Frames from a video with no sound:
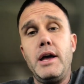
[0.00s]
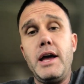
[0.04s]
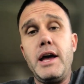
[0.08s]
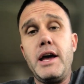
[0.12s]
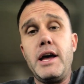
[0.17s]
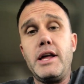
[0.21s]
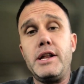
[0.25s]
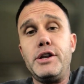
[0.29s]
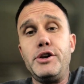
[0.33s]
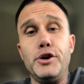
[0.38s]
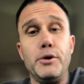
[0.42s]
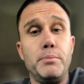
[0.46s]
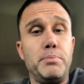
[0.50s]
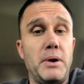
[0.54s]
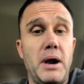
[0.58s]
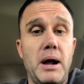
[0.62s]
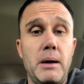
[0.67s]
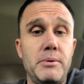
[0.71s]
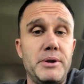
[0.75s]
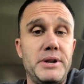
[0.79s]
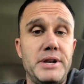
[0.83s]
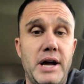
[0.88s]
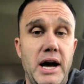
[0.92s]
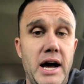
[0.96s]
and you're
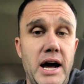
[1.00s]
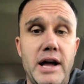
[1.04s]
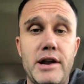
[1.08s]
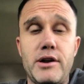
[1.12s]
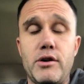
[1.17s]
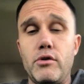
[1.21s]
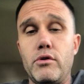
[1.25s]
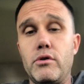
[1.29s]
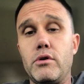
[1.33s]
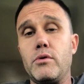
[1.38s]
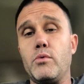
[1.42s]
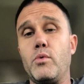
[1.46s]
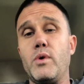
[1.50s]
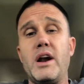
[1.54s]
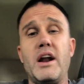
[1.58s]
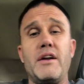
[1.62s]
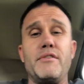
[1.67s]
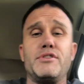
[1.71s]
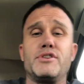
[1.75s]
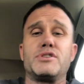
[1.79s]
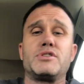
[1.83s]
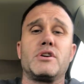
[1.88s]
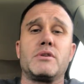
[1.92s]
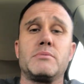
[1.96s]
probably not, or
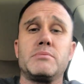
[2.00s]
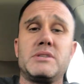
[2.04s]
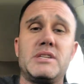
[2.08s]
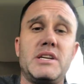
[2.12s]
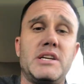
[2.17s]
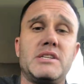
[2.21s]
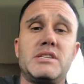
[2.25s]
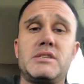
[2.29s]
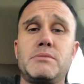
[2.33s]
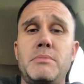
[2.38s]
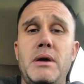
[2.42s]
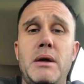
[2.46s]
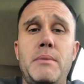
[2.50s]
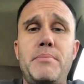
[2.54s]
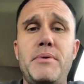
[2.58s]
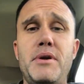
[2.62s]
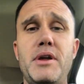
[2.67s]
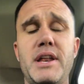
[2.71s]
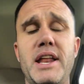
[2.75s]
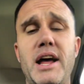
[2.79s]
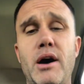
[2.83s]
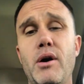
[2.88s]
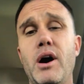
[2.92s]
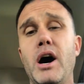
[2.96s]
whatever the circumstances may
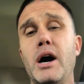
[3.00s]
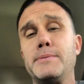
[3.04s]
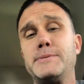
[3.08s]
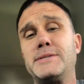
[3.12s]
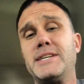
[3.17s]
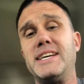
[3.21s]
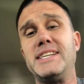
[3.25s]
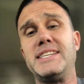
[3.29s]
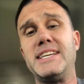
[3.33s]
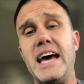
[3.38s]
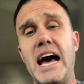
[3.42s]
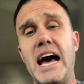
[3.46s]
be. Now, upsets